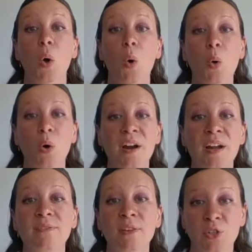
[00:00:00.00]
Or
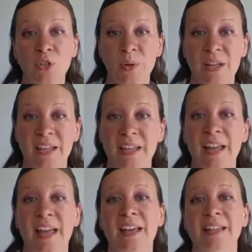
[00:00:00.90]
if you're doing it
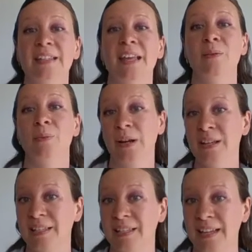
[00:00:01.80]
as a
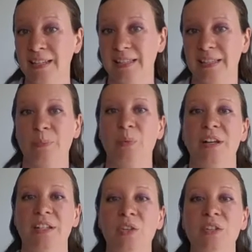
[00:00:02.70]
race against
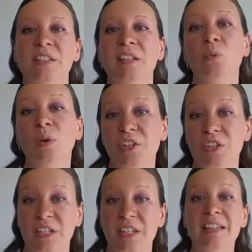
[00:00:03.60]
someone, you can see
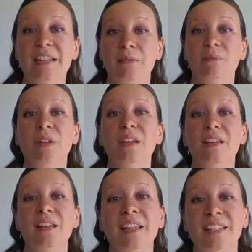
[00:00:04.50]
which team
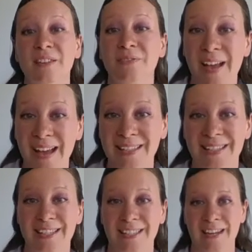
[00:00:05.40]
is the
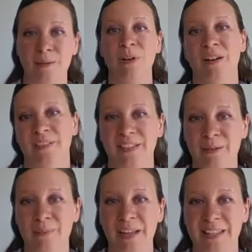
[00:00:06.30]
fastest getting breakfast
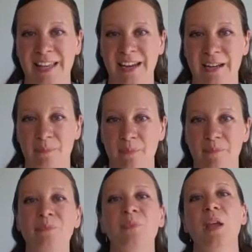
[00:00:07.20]
in bed set up.
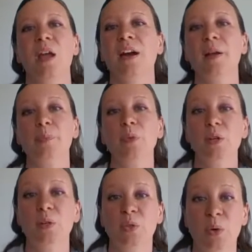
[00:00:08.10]
All right,
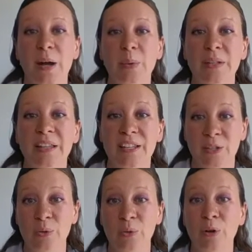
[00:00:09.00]
so I will
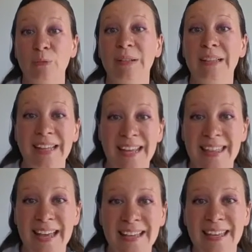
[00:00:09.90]
let you go play
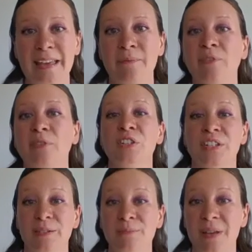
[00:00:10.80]
that game for
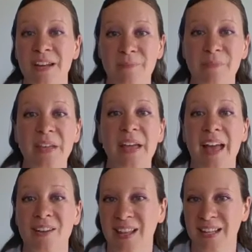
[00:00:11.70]
just a minute,
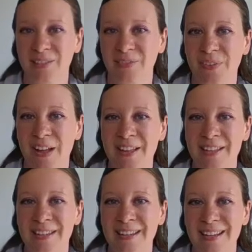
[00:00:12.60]
have lots of
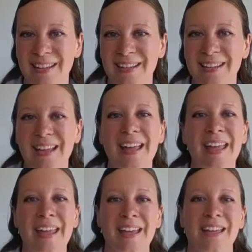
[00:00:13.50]
fun,
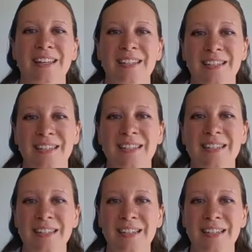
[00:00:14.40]
and